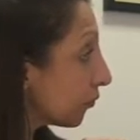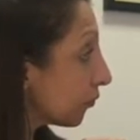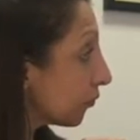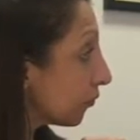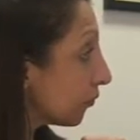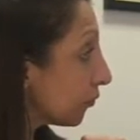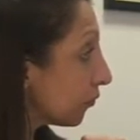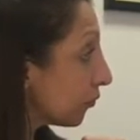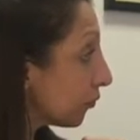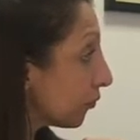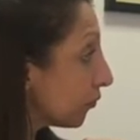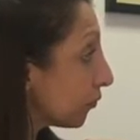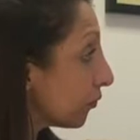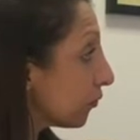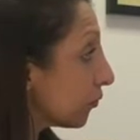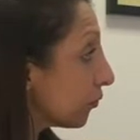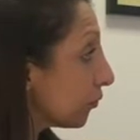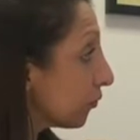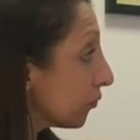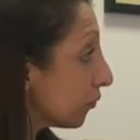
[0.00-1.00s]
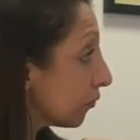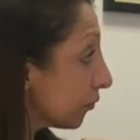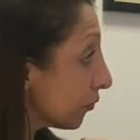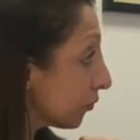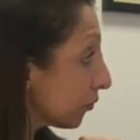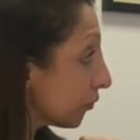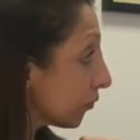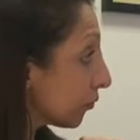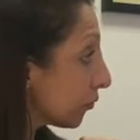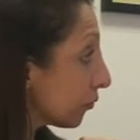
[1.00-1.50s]

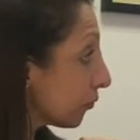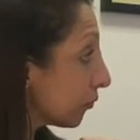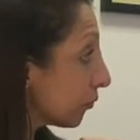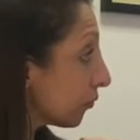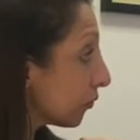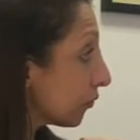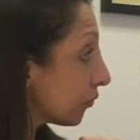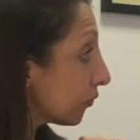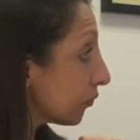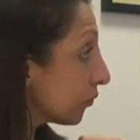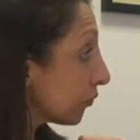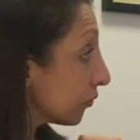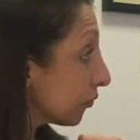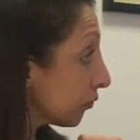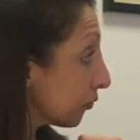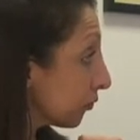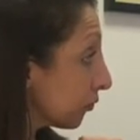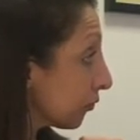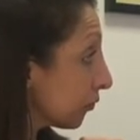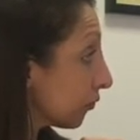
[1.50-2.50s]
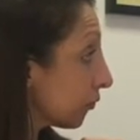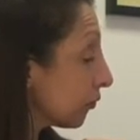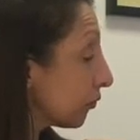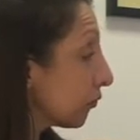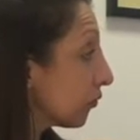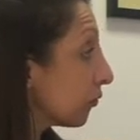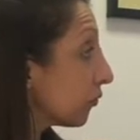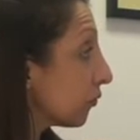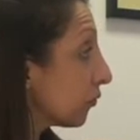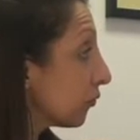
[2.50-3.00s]

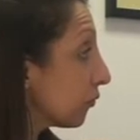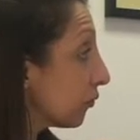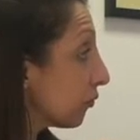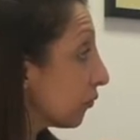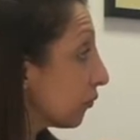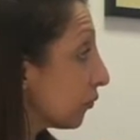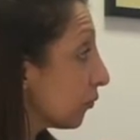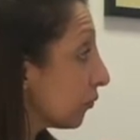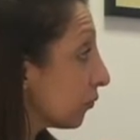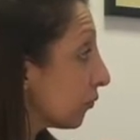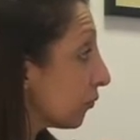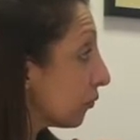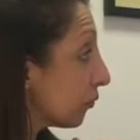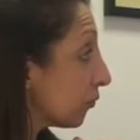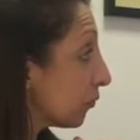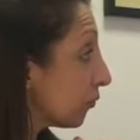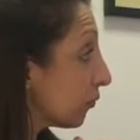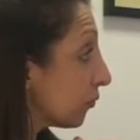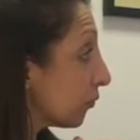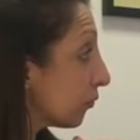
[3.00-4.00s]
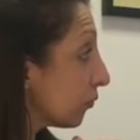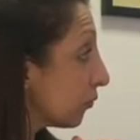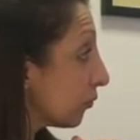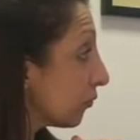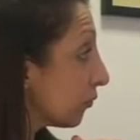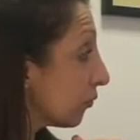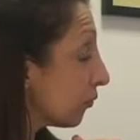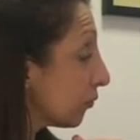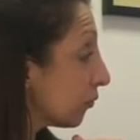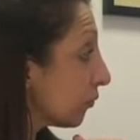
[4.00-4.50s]

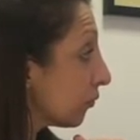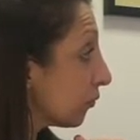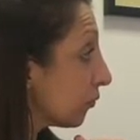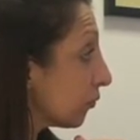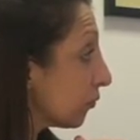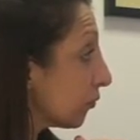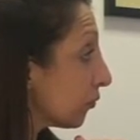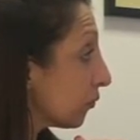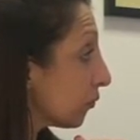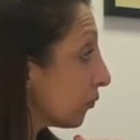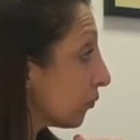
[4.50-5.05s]
This person isn't speaking.